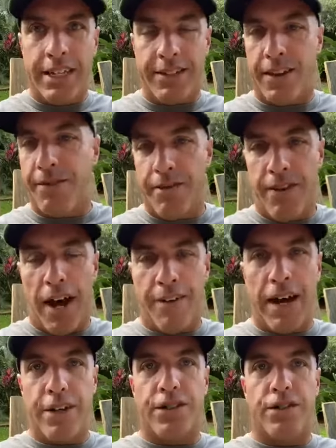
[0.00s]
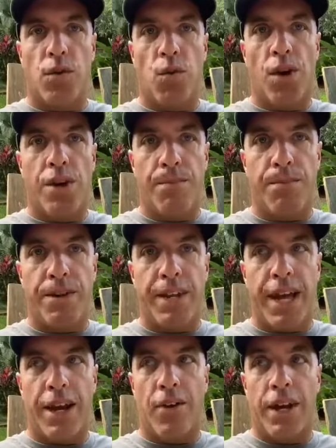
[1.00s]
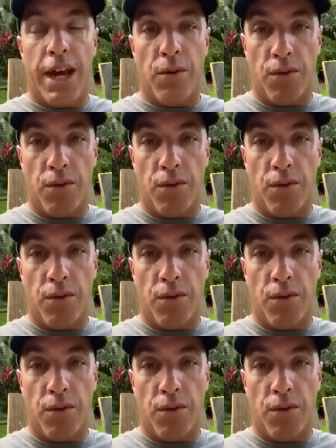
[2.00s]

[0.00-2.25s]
75 ounces of water per day okay